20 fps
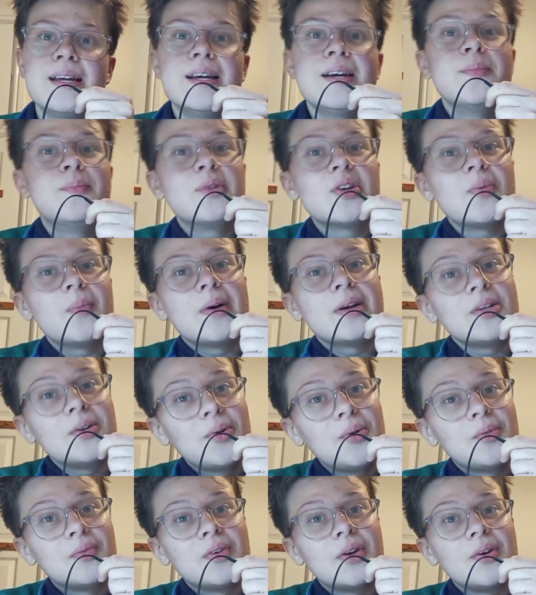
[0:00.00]
but you might not
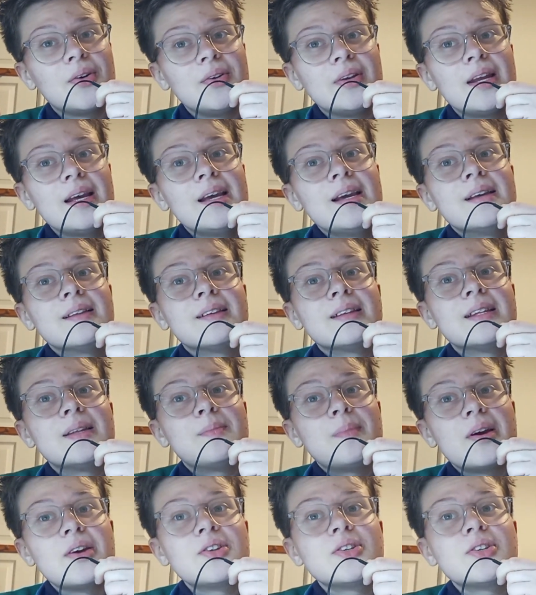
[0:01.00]
have known that the mesh